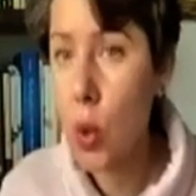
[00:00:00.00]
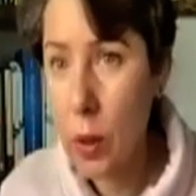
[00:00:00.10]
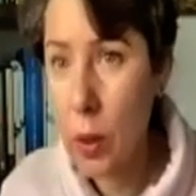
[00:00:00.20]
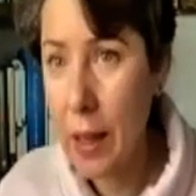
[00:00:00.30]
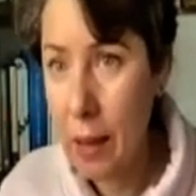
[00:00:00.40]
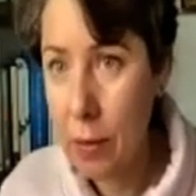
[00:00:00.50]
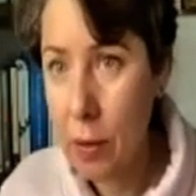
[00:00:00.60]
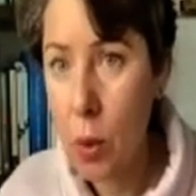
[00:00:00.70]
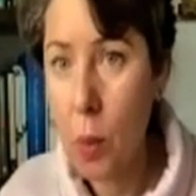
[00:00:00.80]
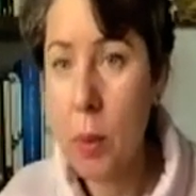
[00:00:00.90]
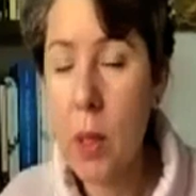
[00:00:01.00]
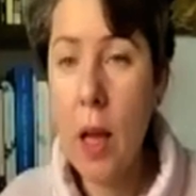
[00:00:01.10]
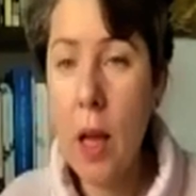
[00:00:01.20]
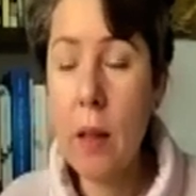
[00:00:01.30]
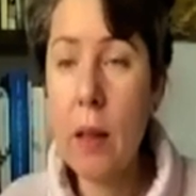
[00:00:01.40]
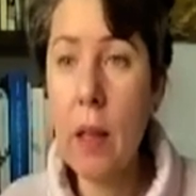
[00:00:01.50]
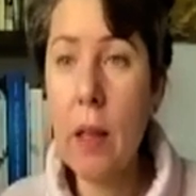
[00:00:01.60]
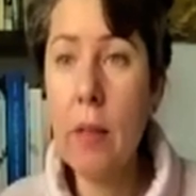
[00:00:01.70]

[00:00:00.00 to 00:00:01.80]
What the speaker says: strong enough, you know. But like